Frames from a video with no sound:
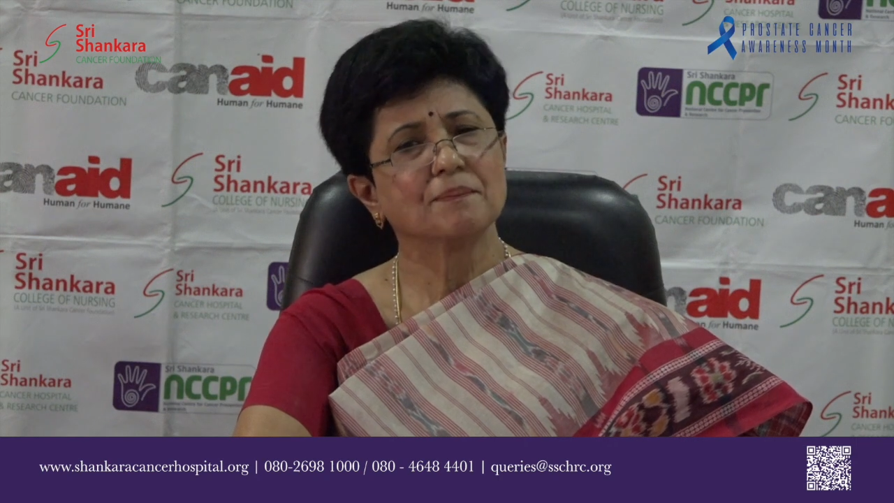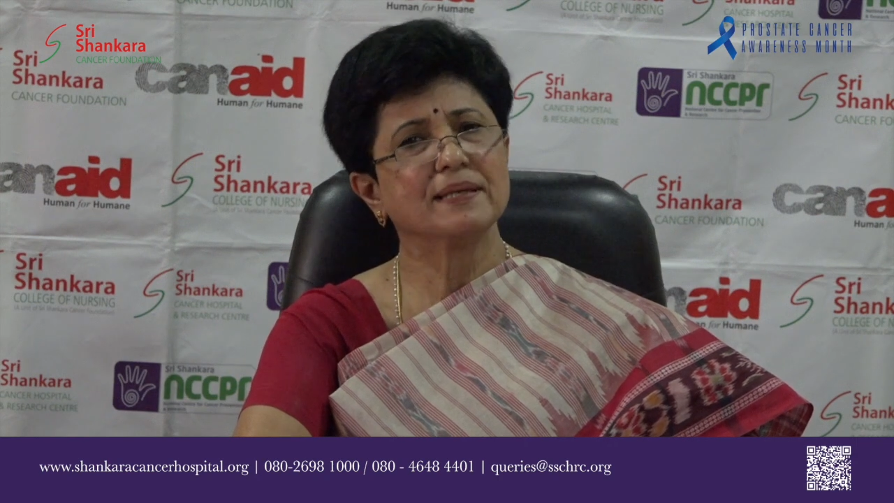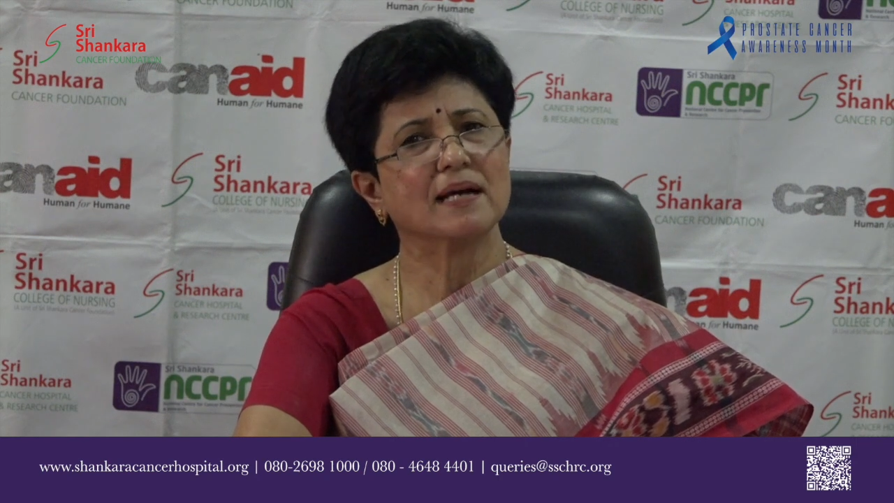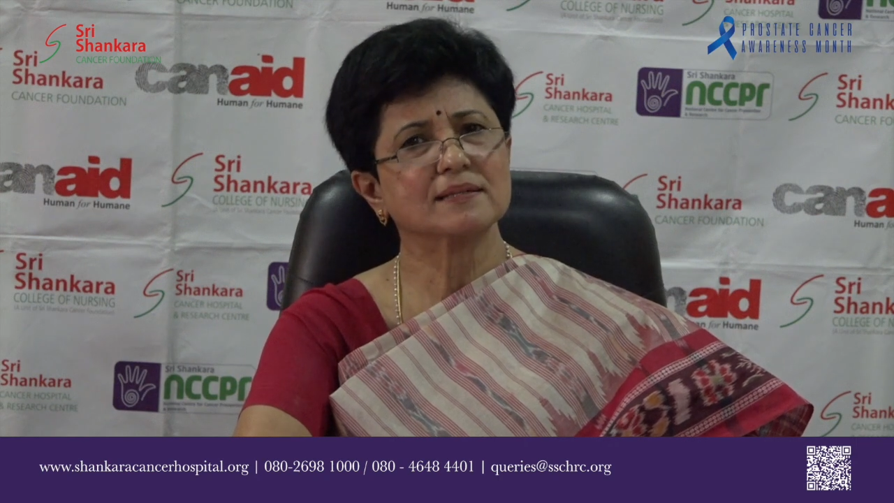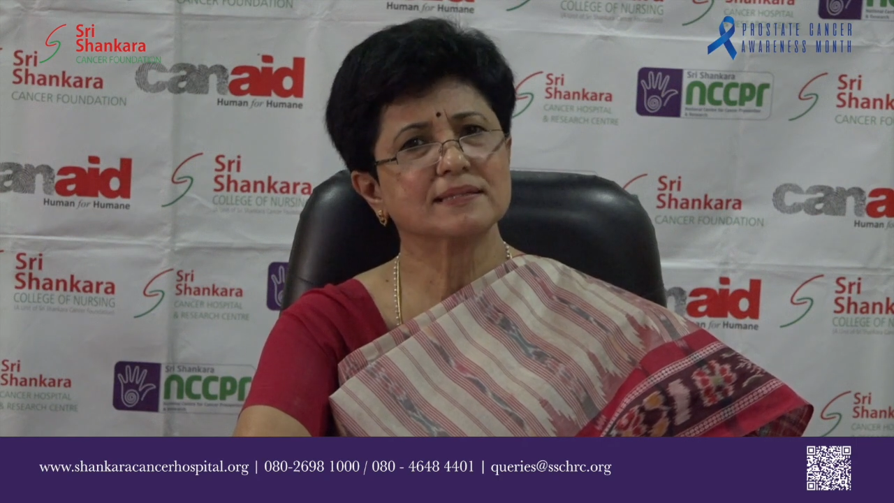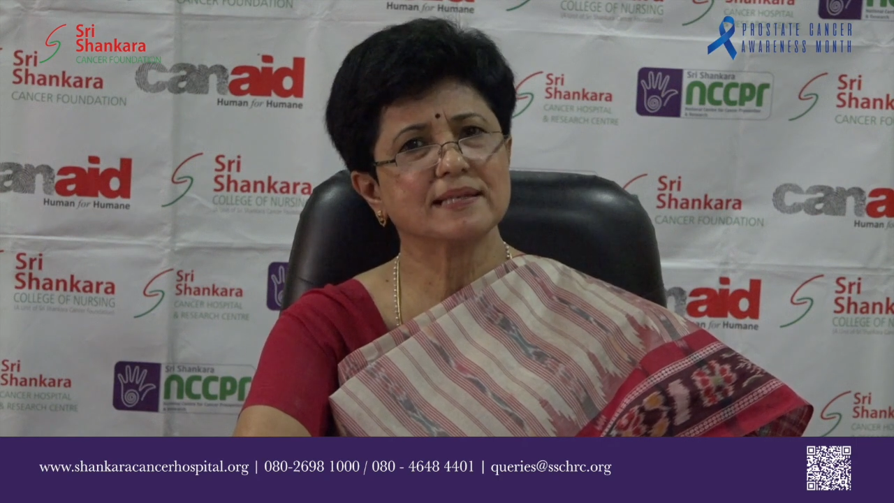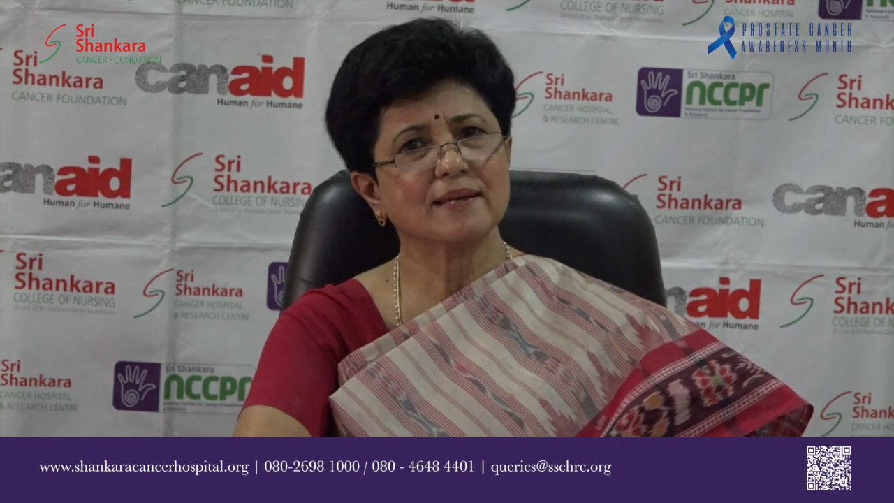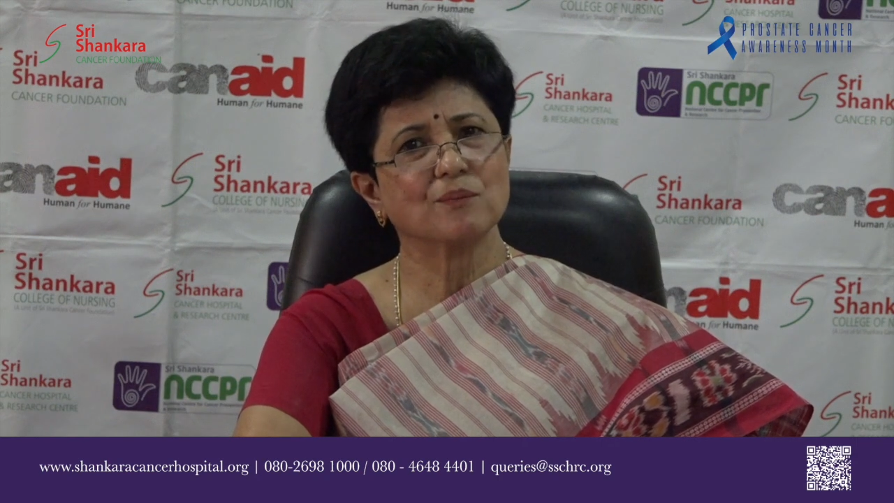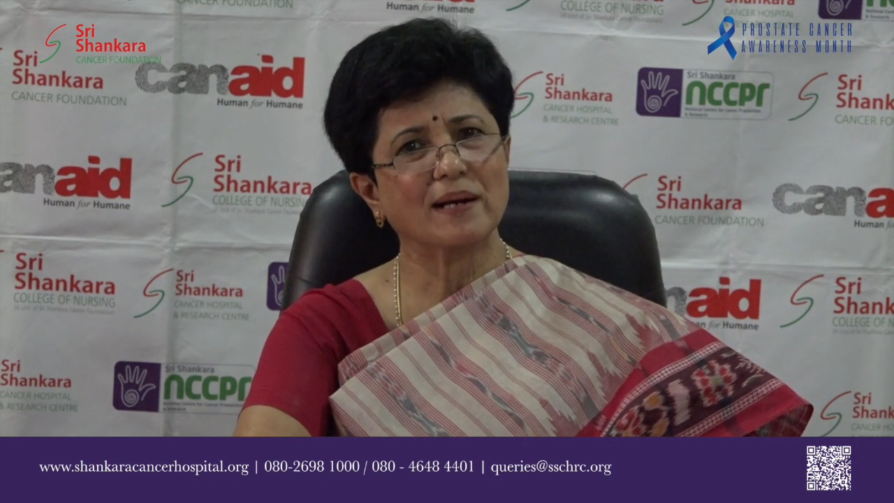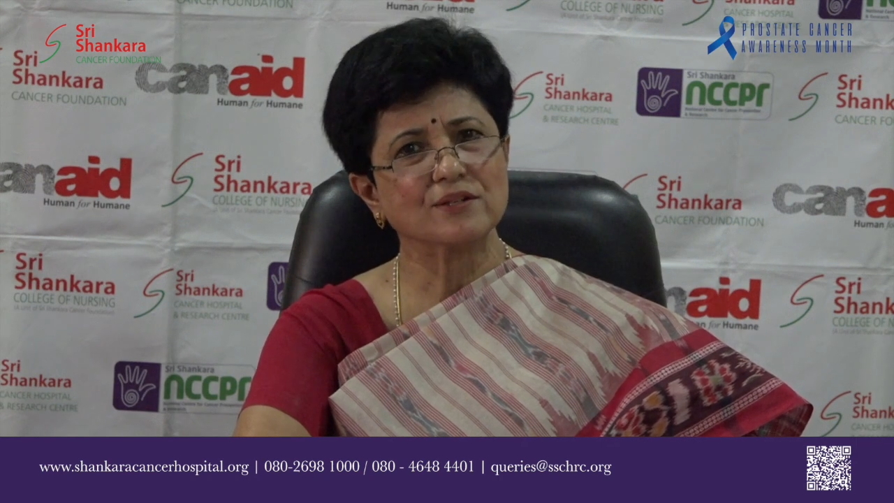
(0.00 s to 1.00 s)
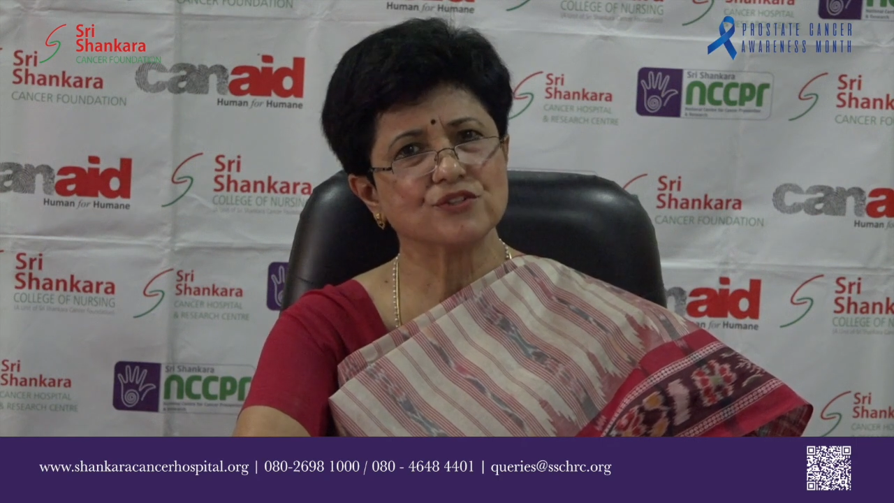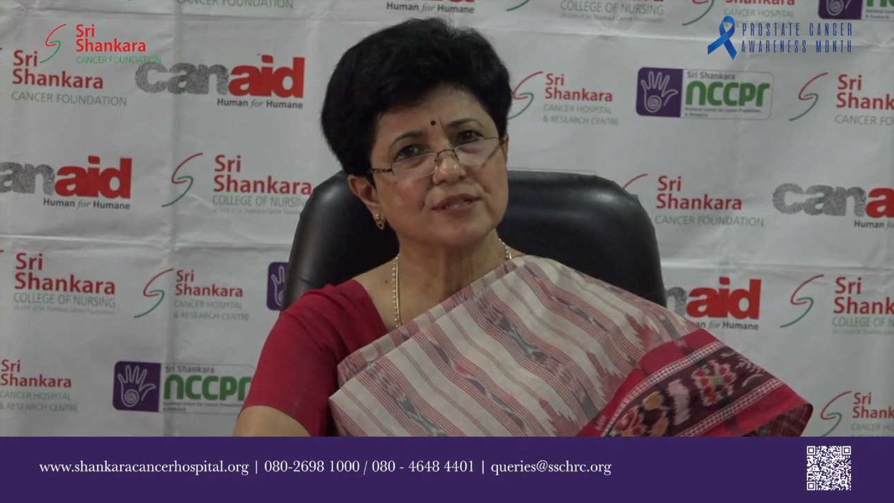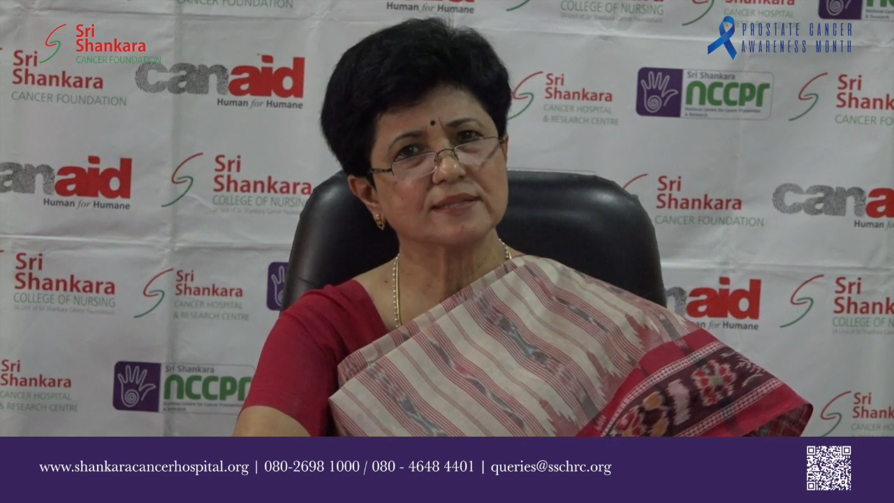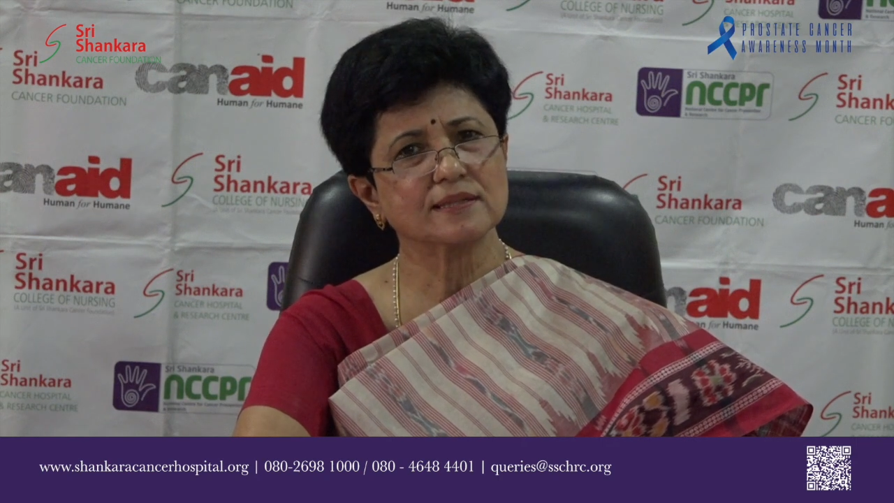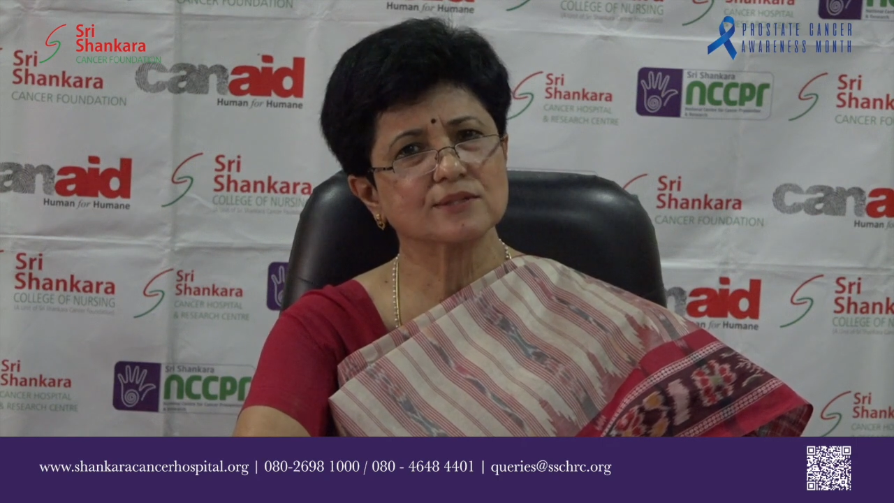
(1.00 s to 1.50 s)
BRCA1
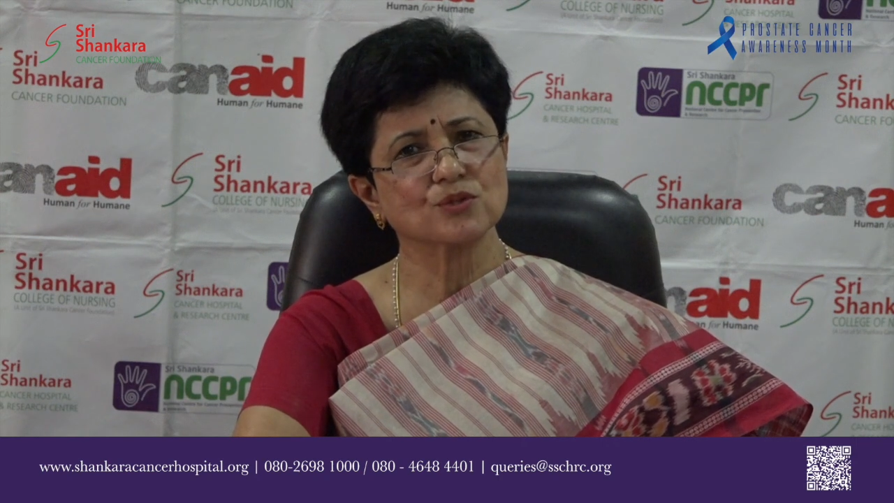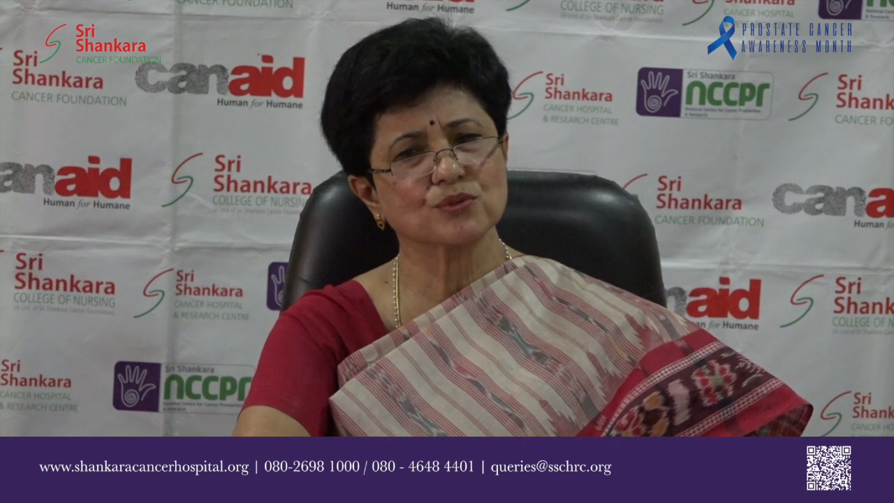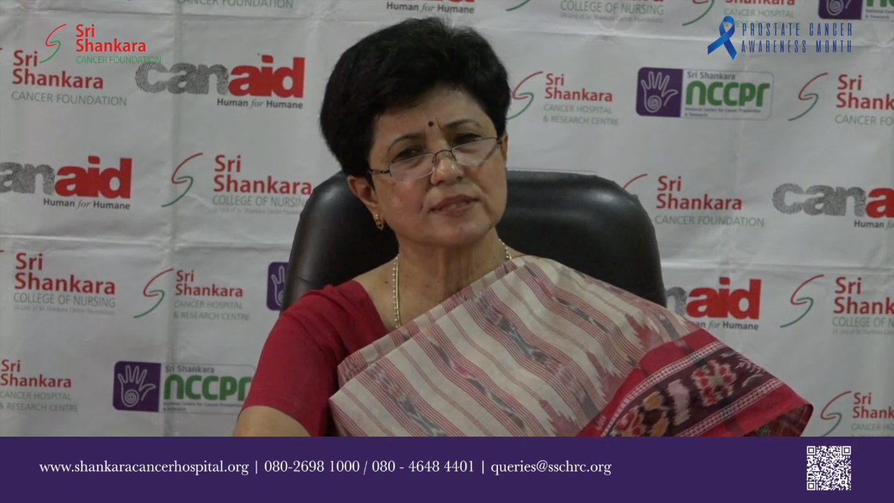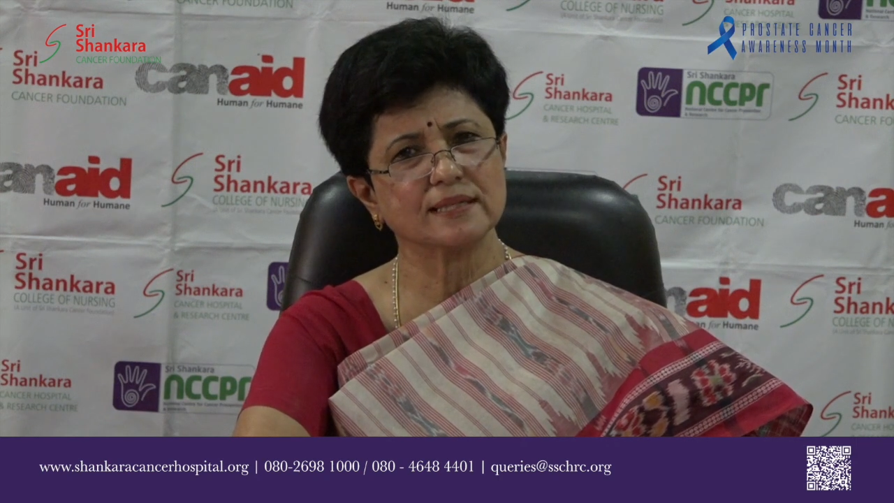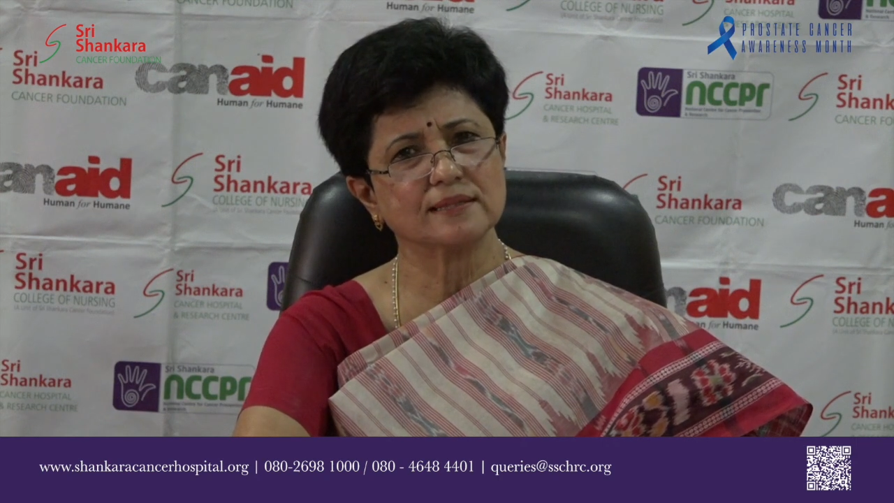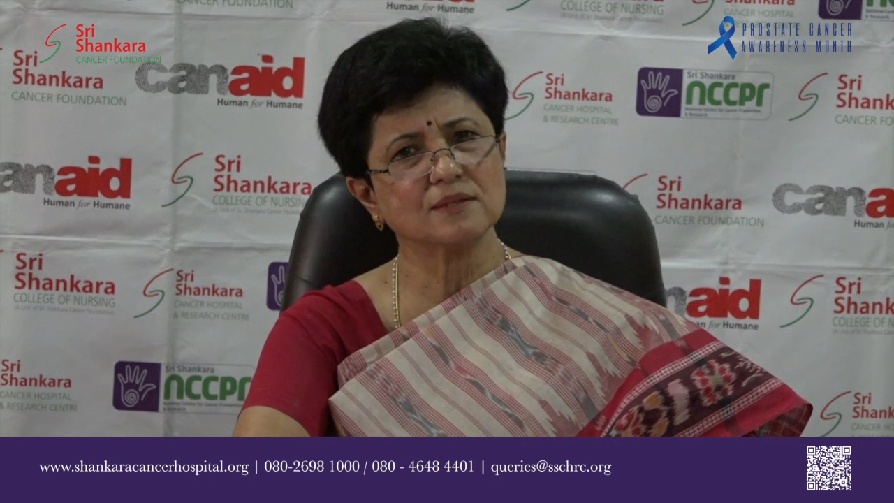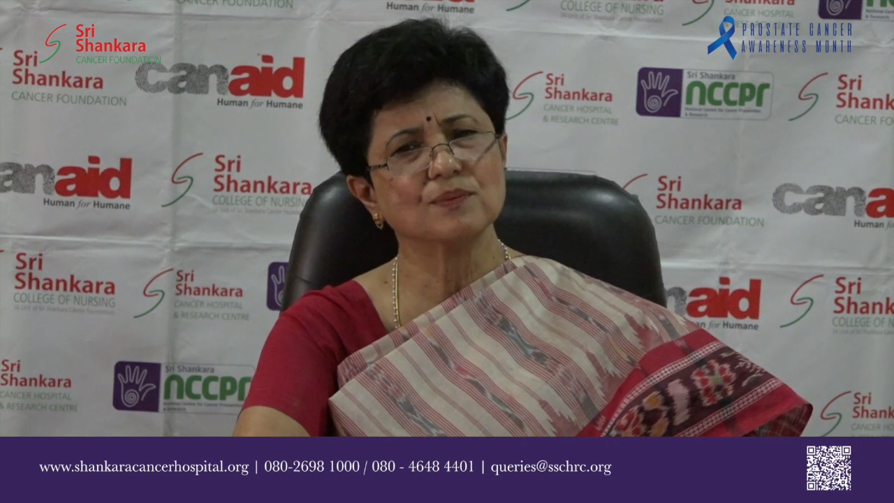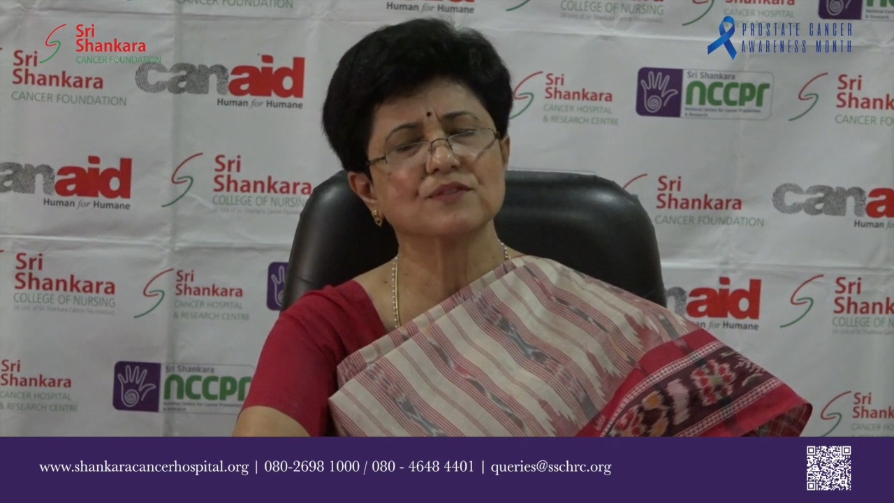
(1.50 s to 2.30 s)
genes are associated